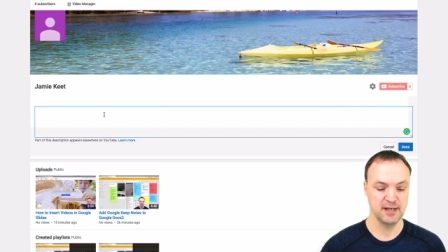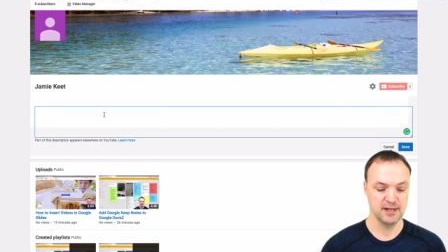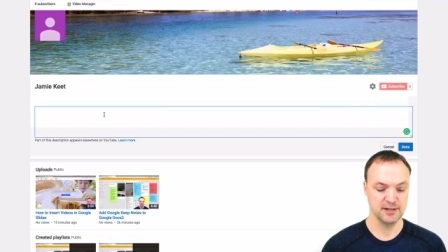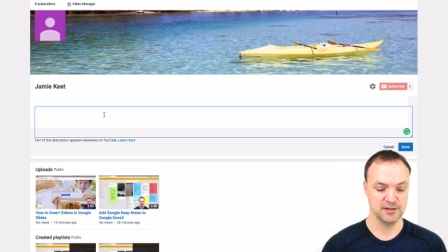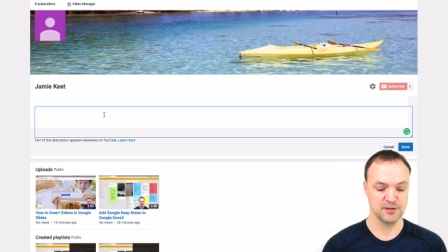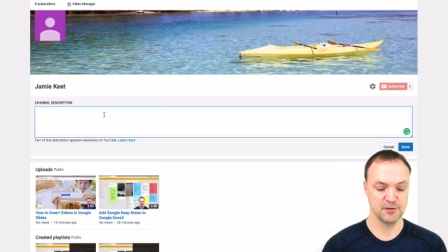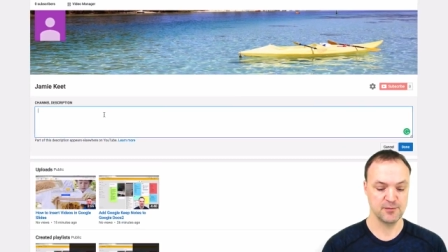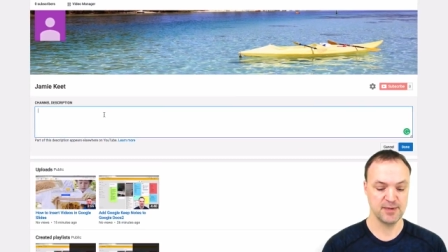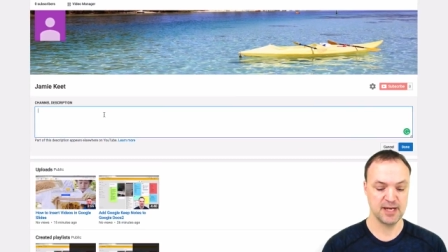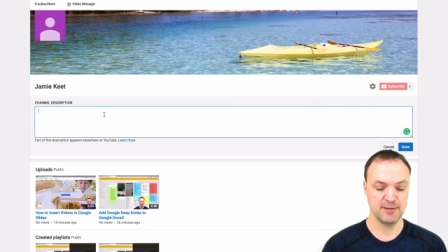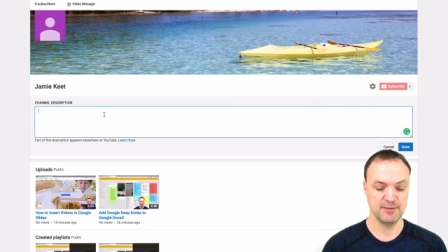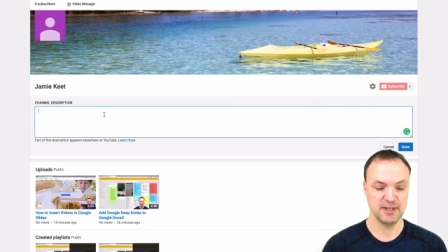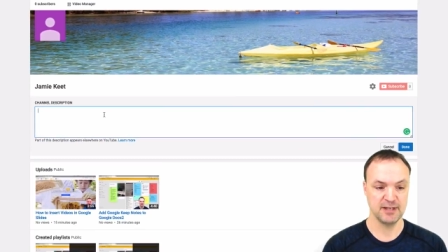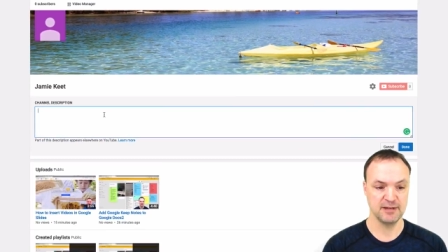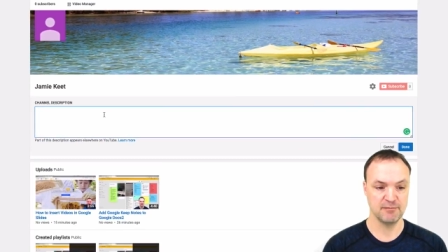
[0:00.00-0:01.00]
So
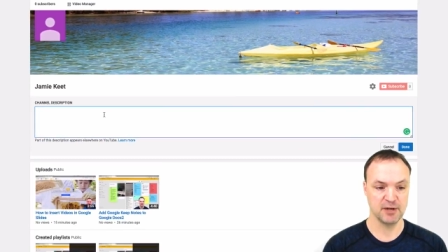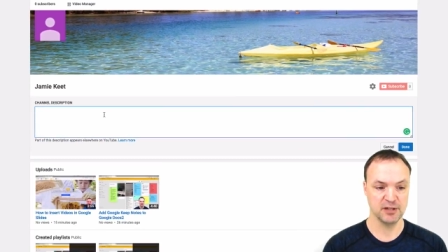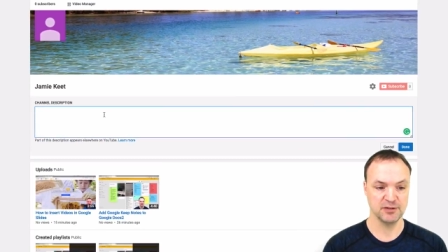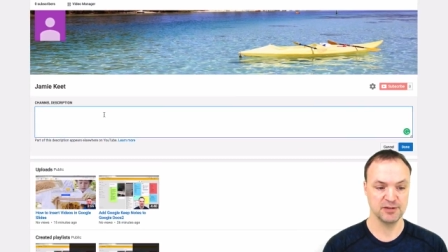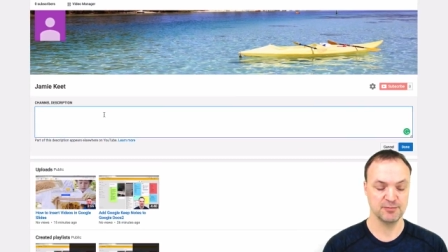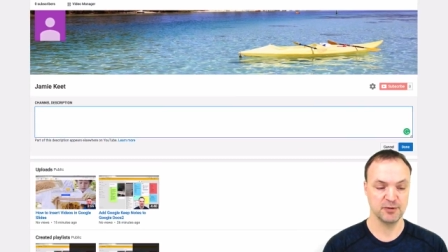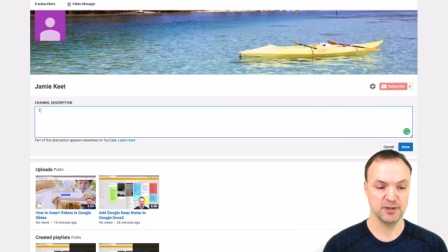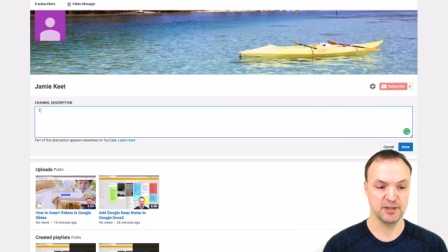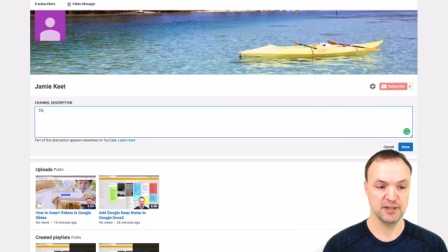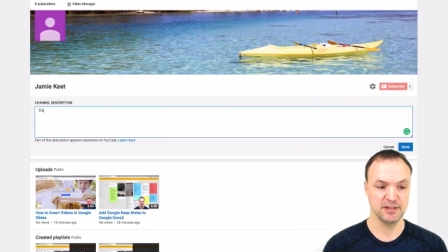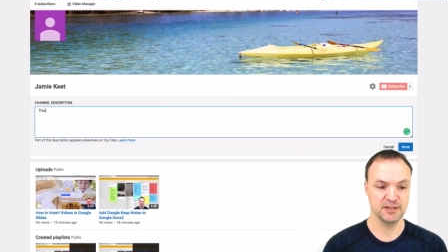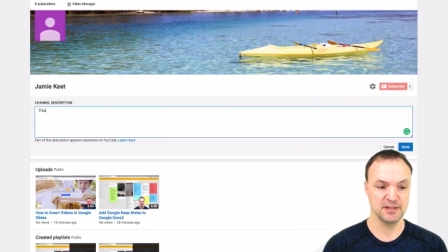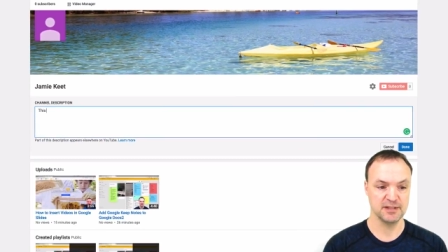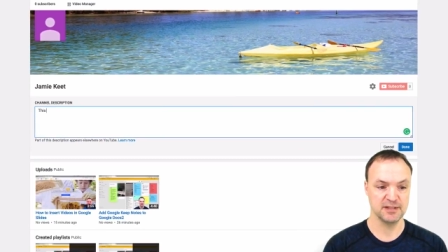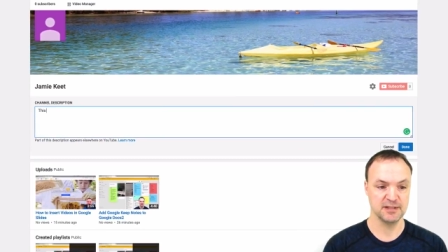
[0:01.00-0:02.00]
maybe I'll just put
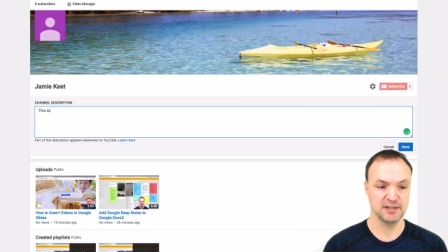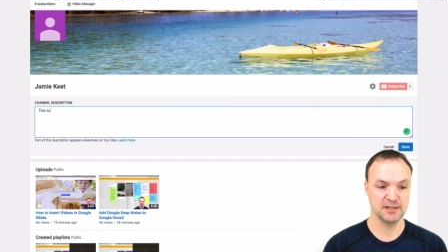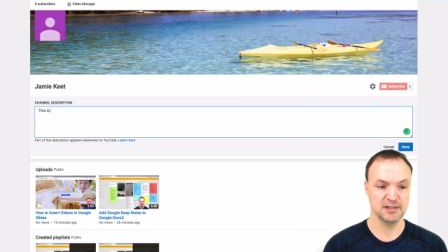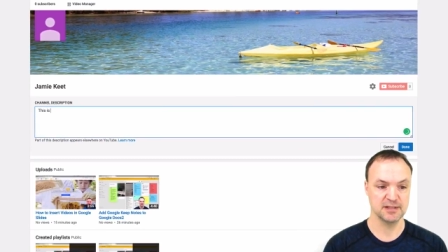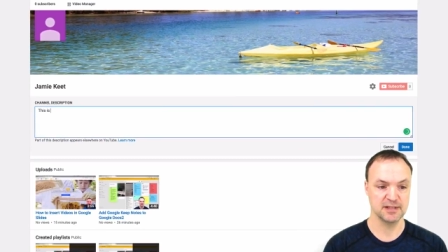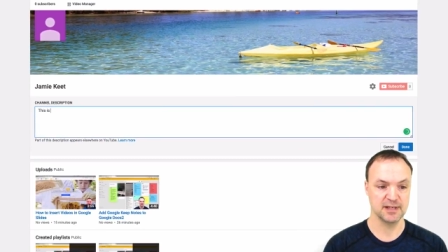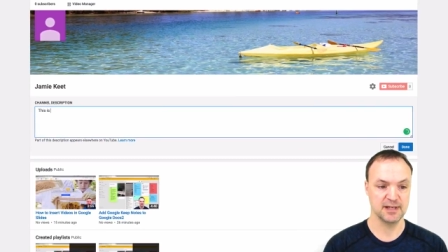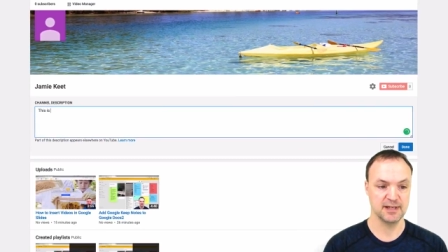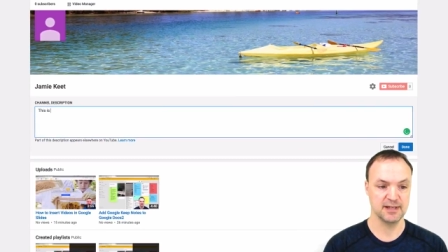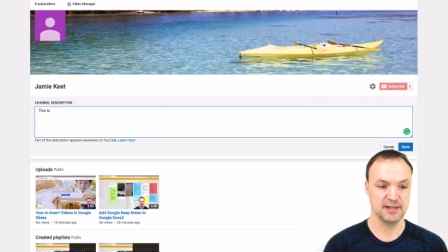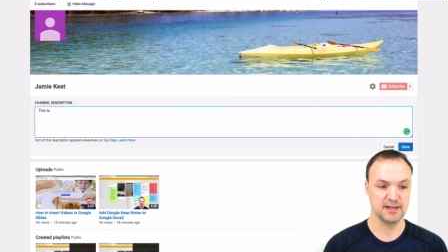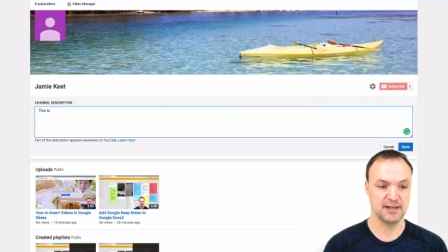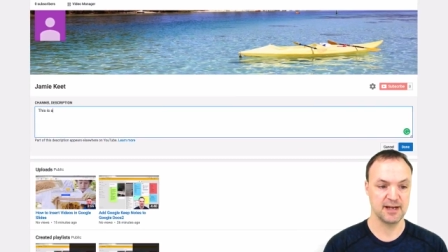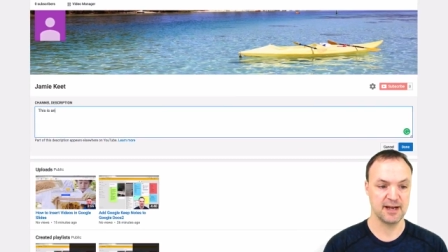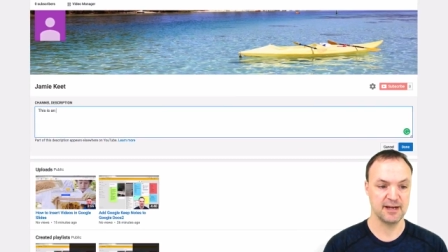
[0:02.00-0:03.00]
this as
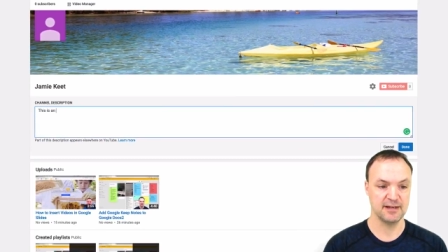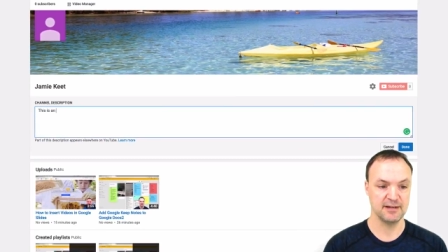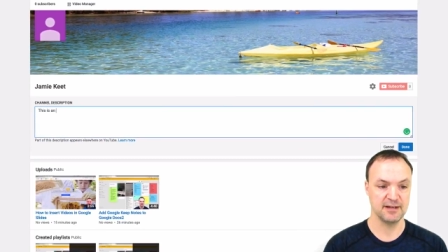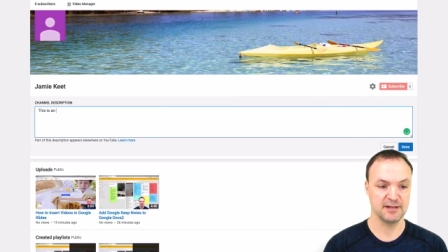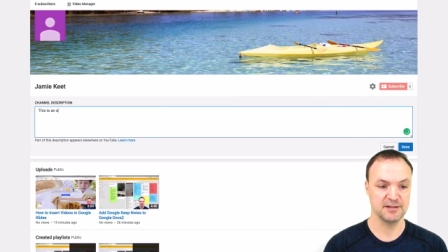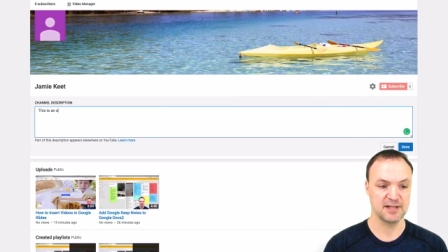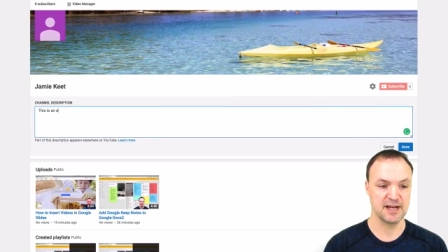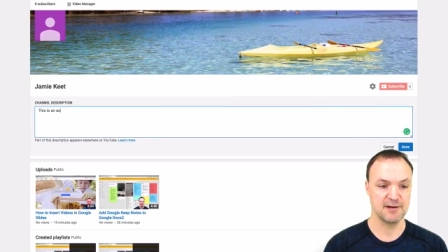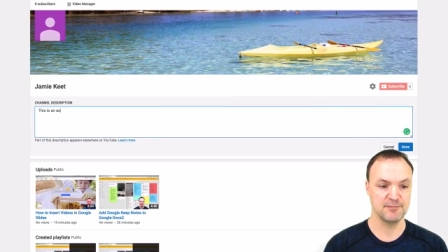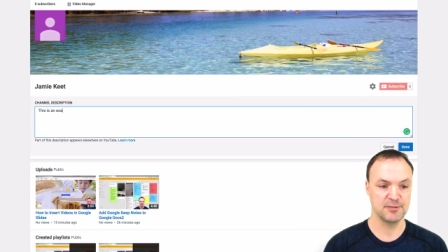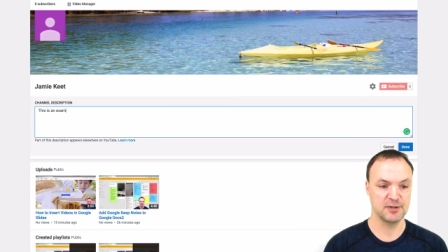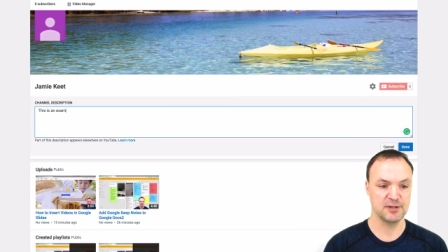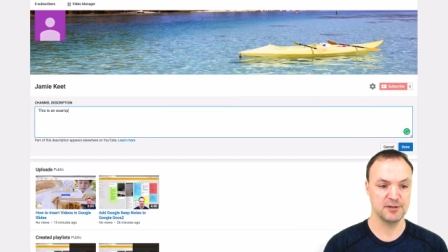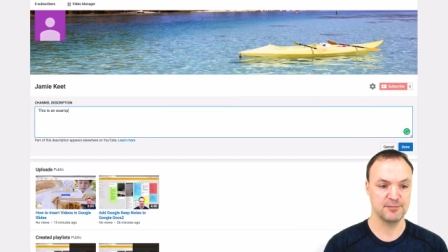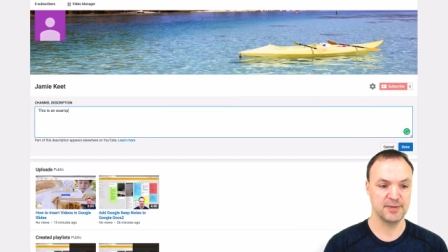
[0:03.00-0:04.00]
an
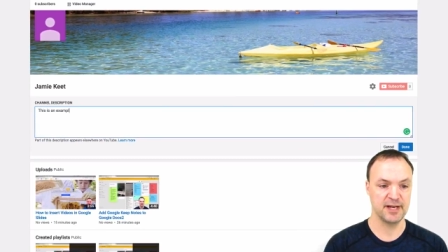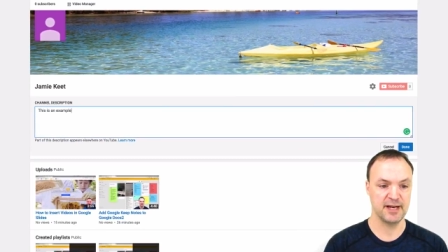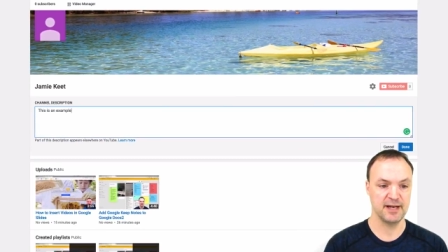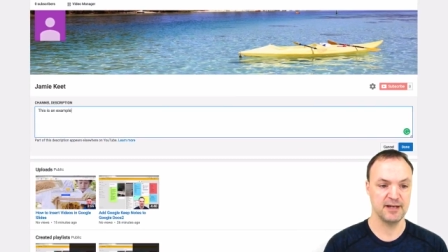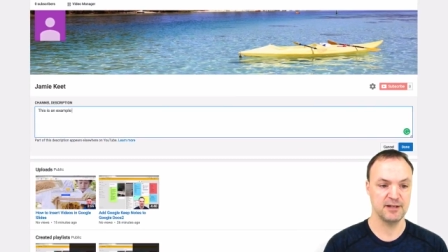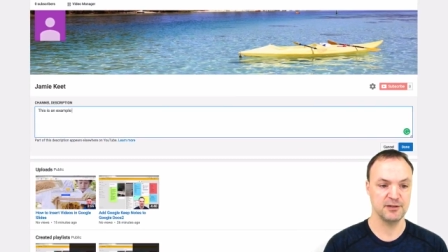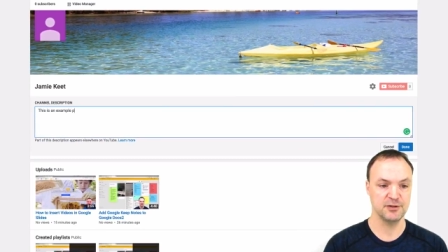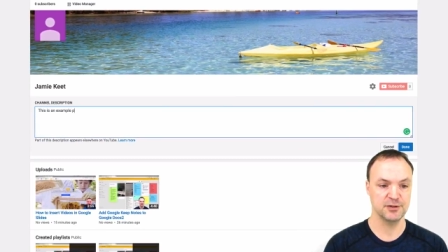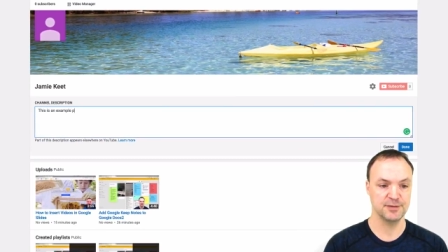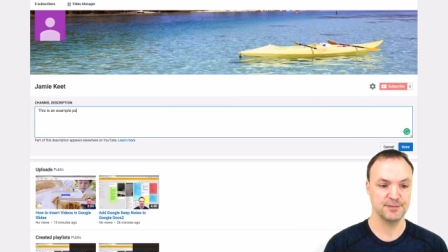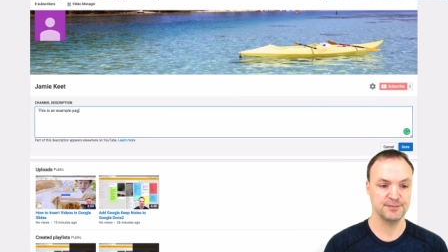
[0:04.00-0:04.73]
example page.